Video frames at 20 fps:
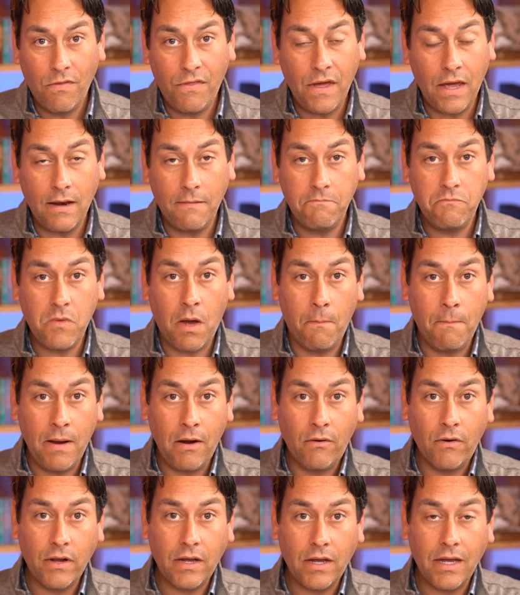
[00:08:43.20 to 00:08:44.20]
that
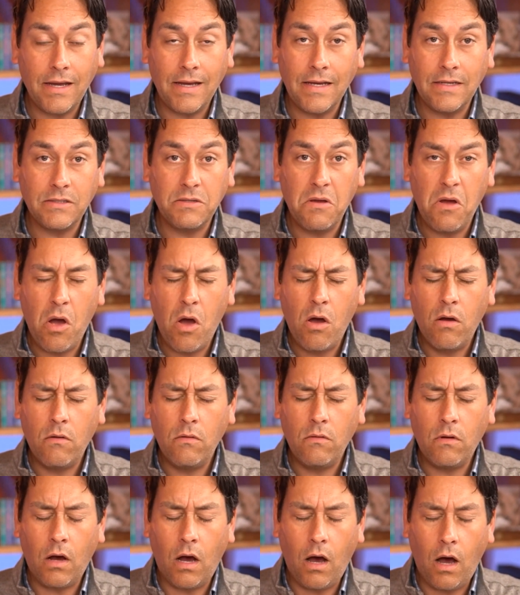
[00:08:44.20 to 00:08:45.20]
America has
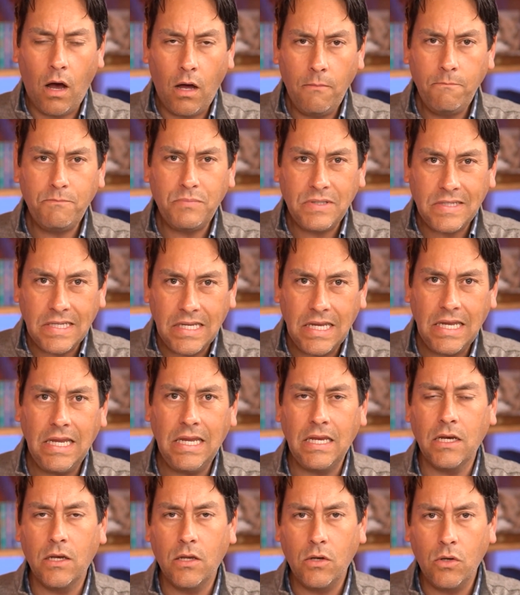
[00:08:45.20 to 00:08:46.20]

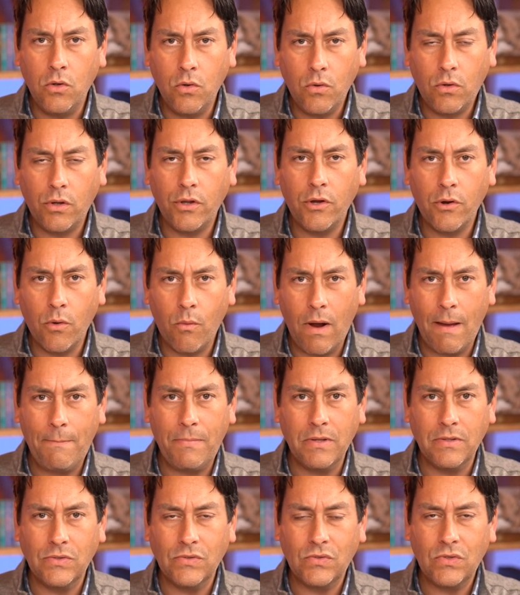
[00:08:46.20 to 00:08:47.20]
umpteen nuclear
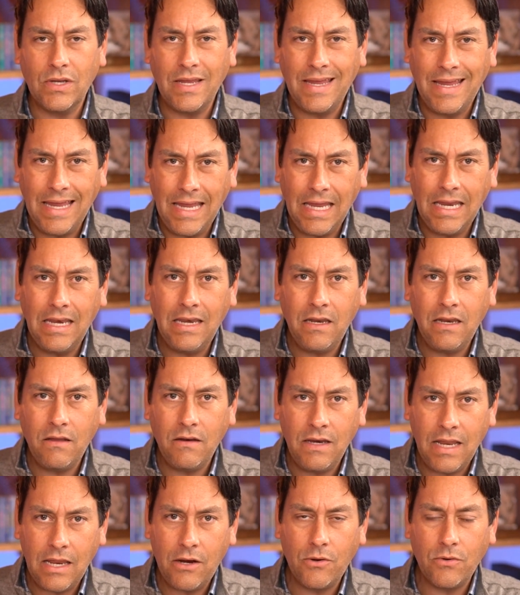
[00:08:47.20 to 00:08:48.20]
weapons in
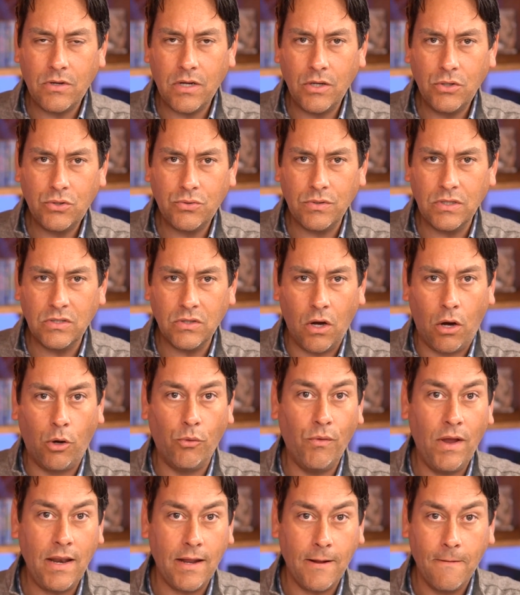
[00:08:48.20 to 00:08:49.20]
NATO countries
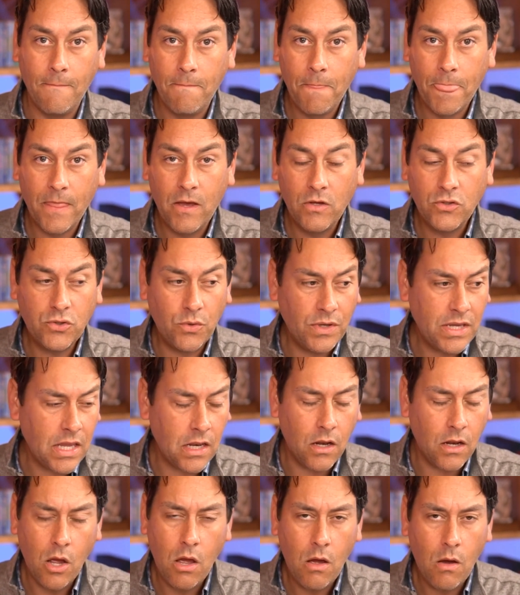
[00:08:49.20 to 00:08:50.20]
already. So
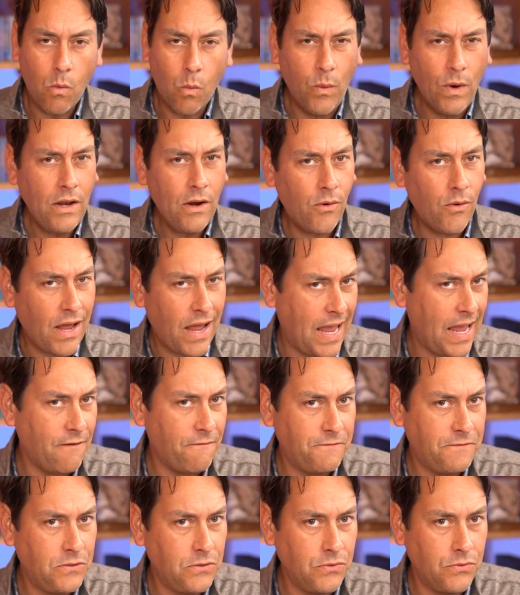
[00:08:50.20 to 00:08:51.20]
again, we don't
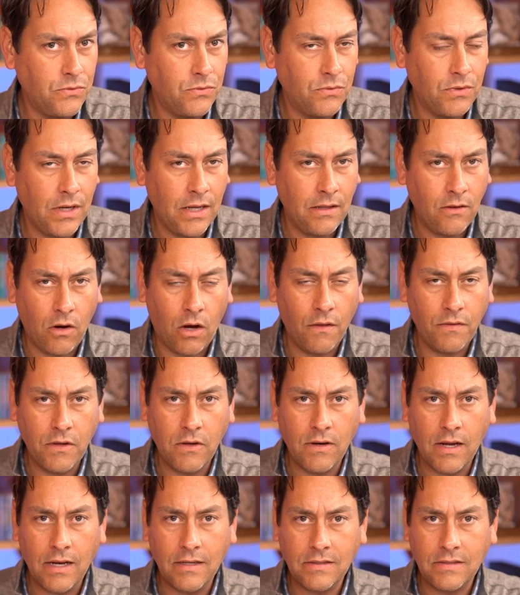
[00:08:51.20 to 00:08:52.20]
have to in, on the
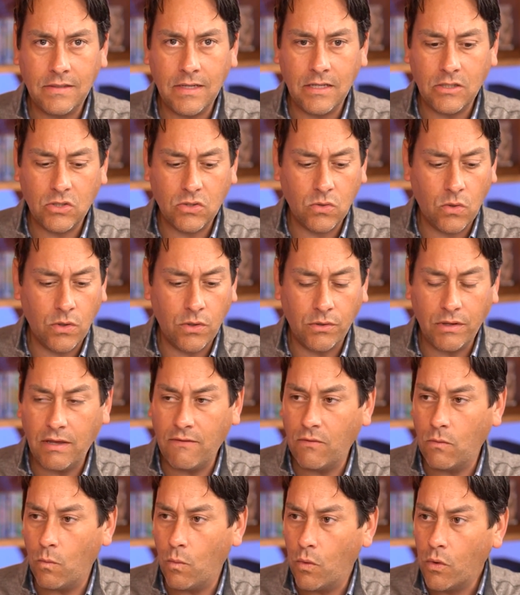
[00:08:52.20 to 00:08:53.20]
United States soil
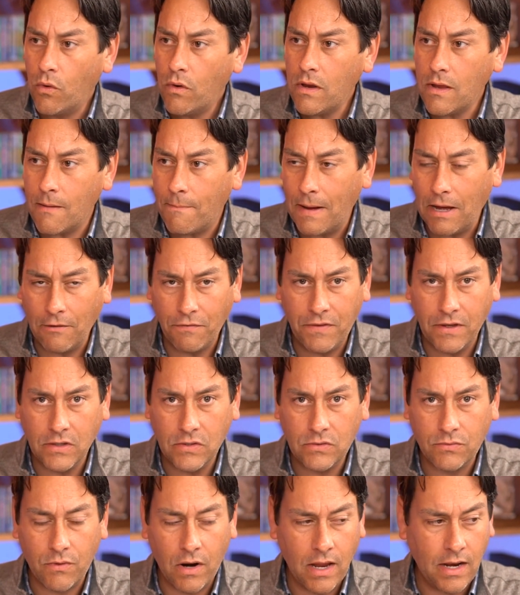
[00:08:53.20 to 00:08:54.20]
even worry about
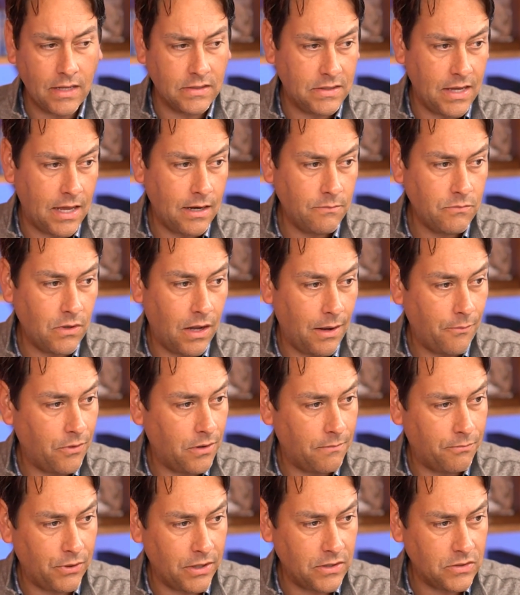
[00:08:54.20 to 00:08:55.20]
this, right? As Adam, I
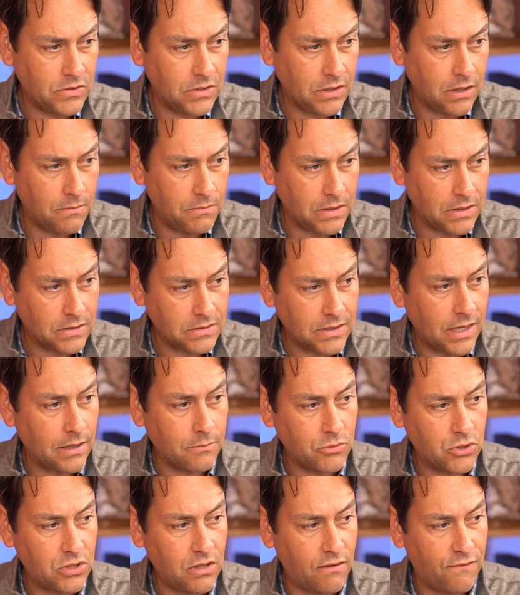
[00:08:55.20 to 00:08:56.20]
want to play this again because
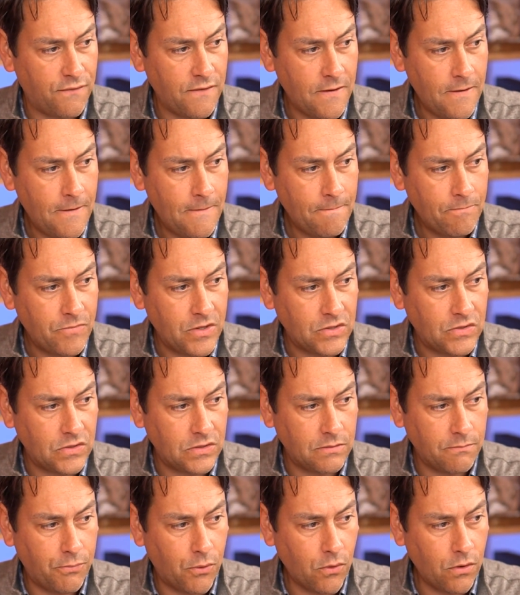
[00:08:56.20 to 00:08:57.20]
Adam Schiff, this
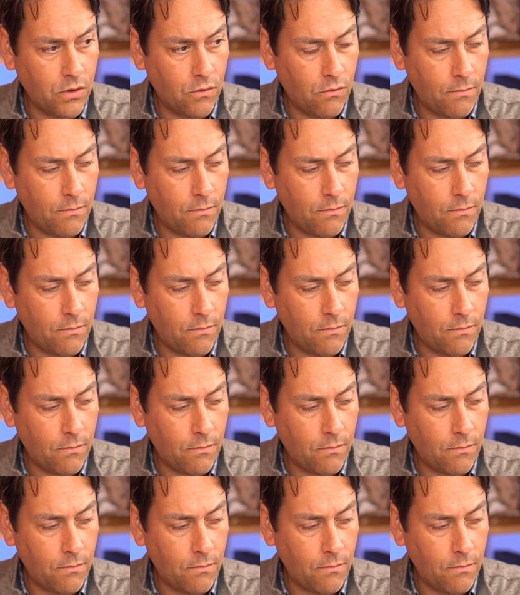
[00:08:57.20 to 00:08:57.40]
is important to